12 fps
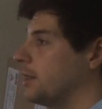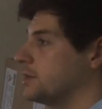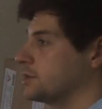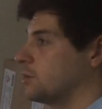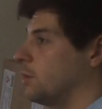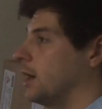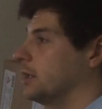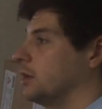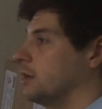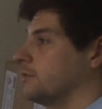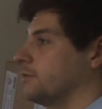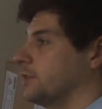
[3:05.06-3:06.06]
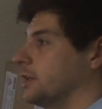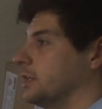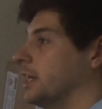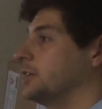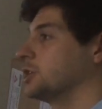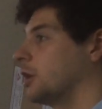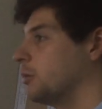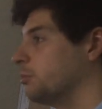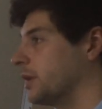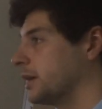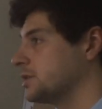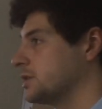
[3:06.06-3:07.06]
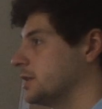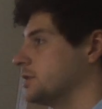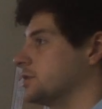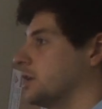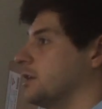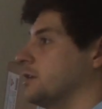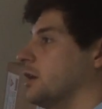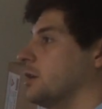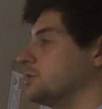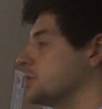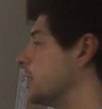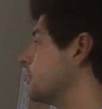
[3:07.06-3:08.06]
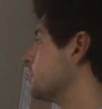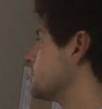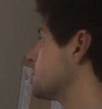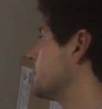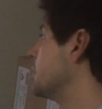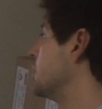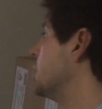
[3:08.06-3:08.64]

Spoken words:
where there's quite a lot of leisure complexes and hotels,